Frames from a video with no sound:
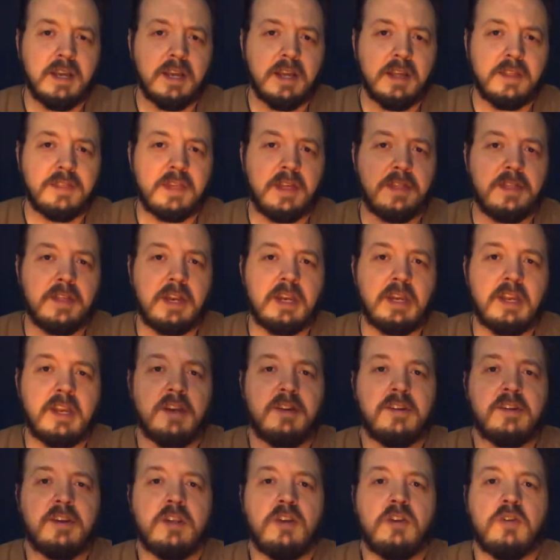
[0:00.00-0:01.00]
They then
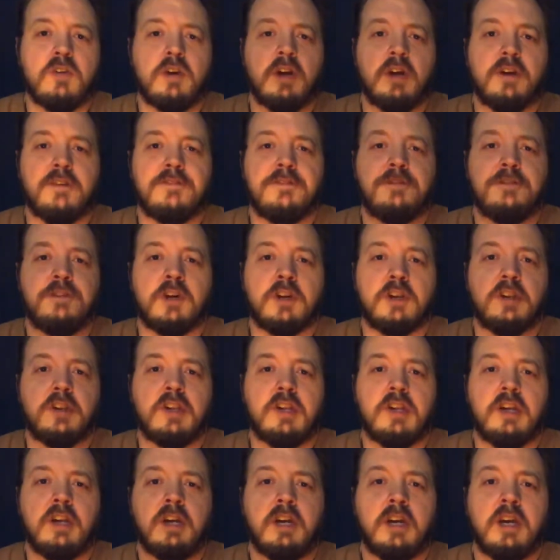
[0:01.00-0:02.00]
continued on foot
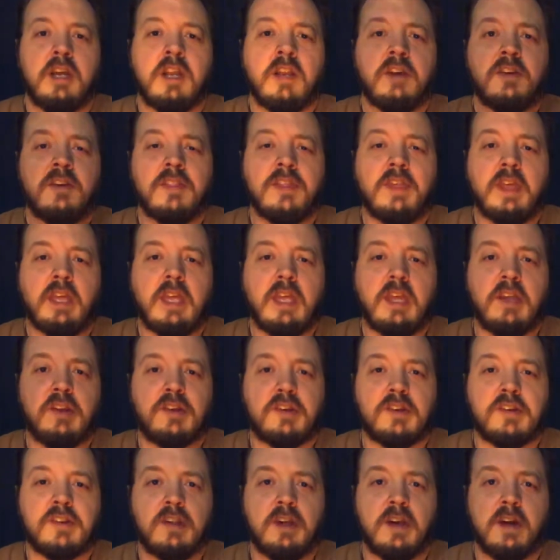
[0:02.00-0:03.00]
to the
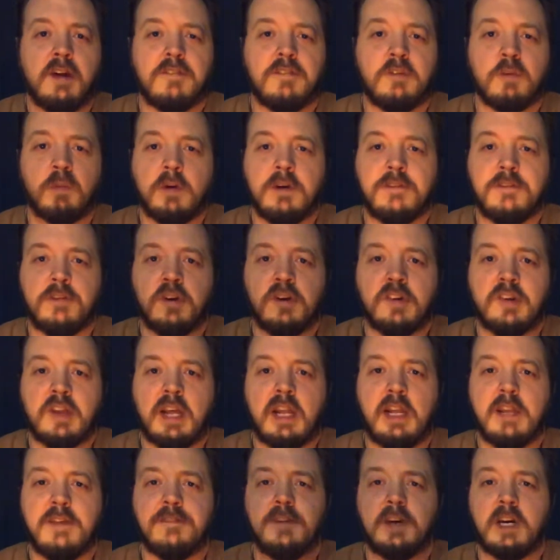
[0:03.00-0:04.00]
east of the rivers
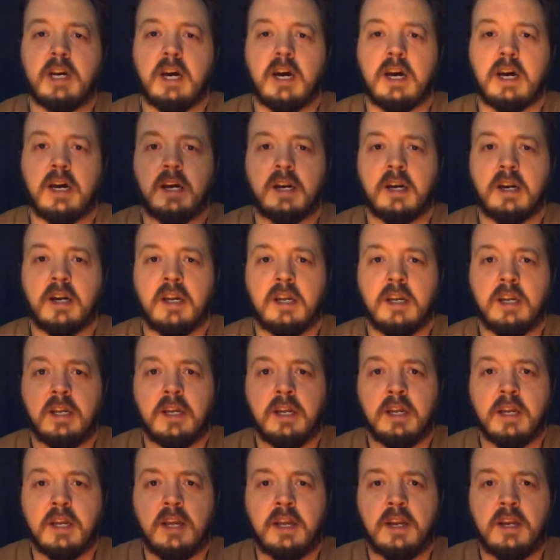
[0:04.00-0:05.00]
Elivagar,
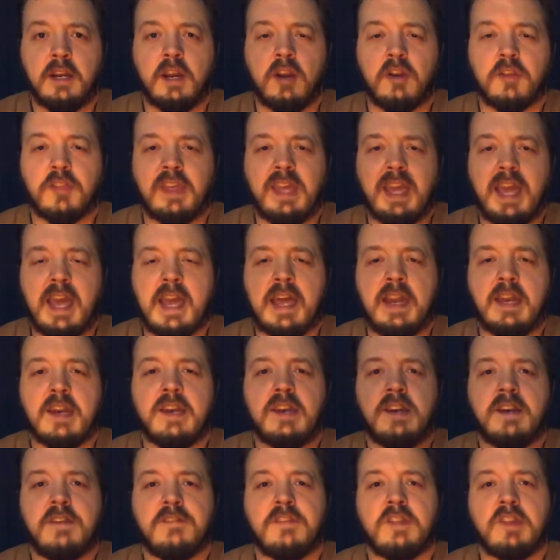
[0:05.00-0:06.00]
near the
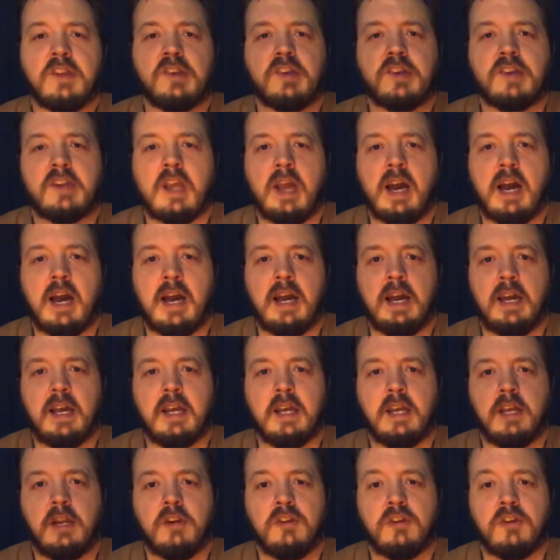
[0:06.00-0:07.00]
end of the sky,
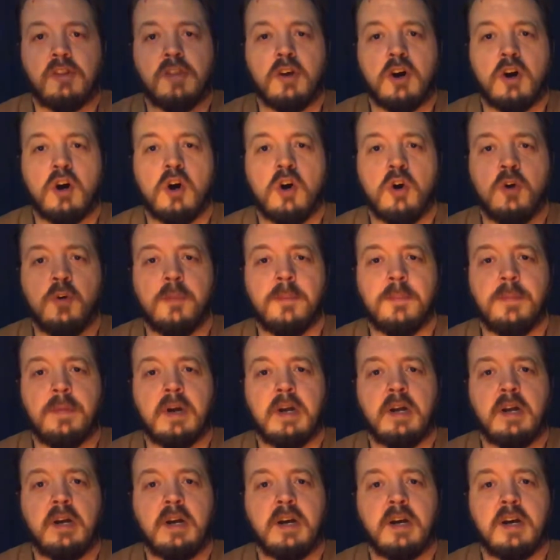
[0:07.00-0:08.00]
to the home
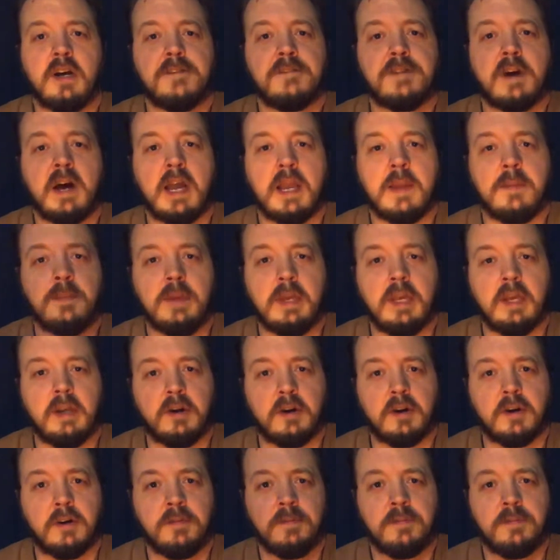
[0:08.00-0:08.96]
of Hymir.